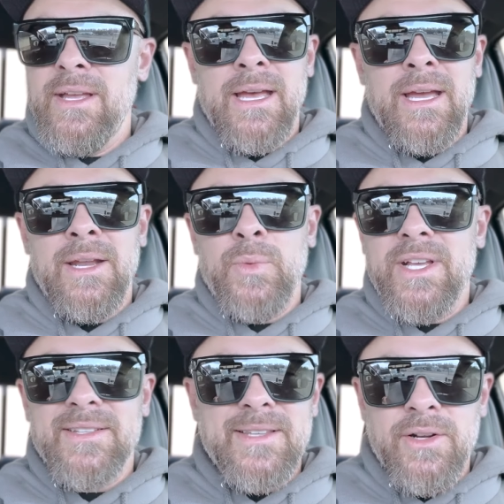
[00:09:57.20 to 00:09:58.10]
and we
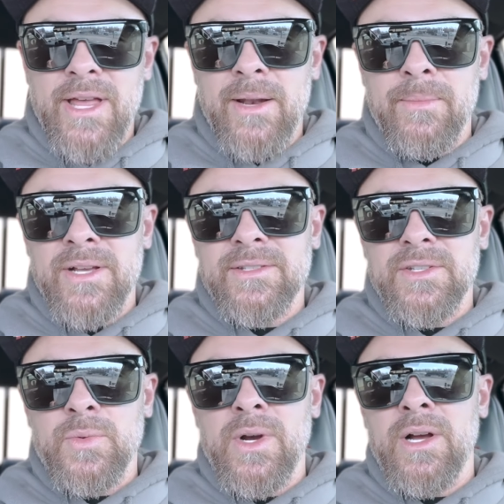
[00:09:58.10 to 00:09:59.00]
consider that a must
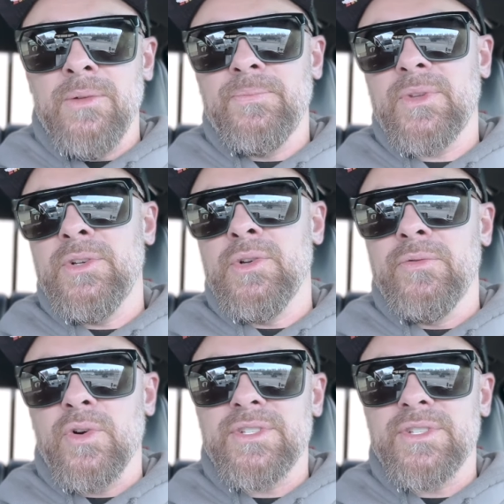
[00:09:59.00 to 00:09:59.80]
as well. You're doing forced